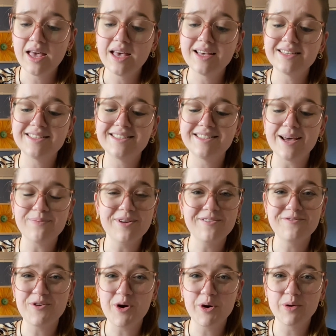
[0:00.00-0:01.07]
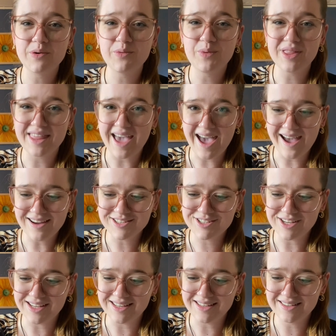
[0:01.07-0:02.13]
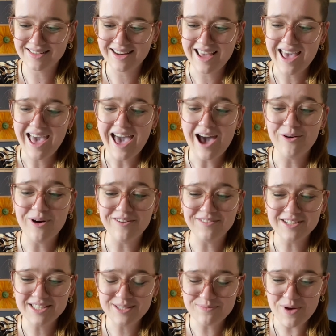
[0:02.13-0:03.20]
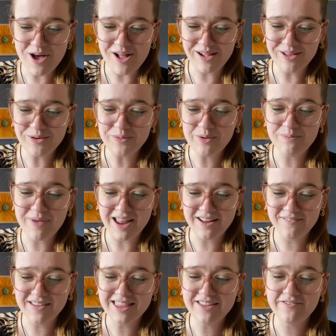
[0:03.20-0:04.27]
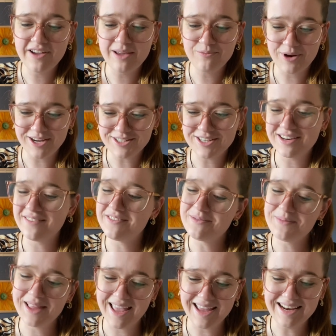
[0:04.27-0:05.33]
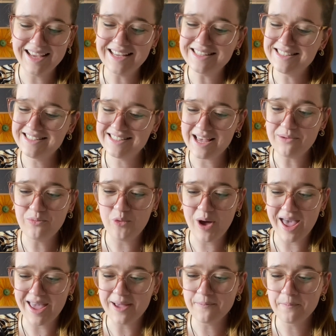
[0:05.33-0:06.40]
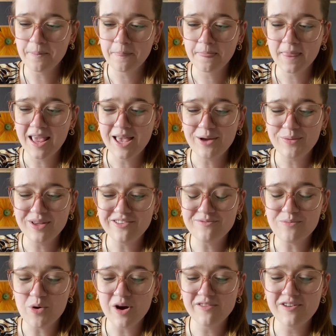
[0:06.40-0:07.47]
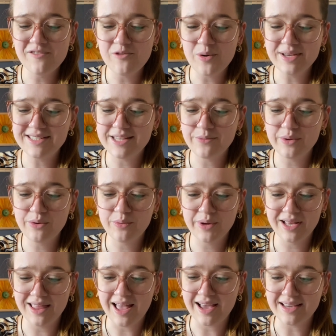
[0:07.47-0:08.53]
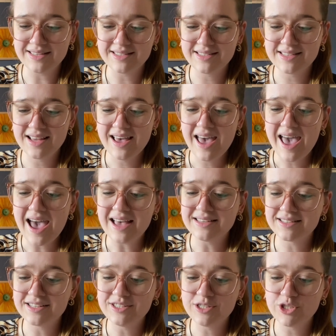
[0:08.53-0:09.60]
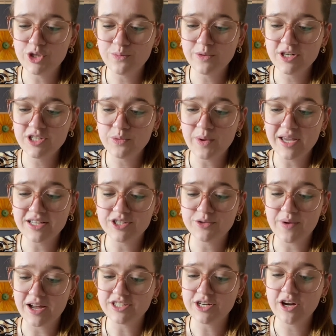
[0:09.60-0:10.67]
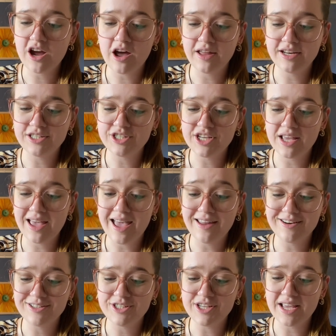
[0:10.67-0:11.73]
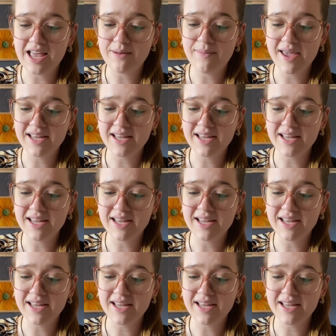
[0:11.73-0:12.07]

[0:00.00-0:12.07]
Stepping forward with action, however small, will benefit the vibration of the planet in some way. We have more of a voice than we realize. As consumers, we can direct our energy and make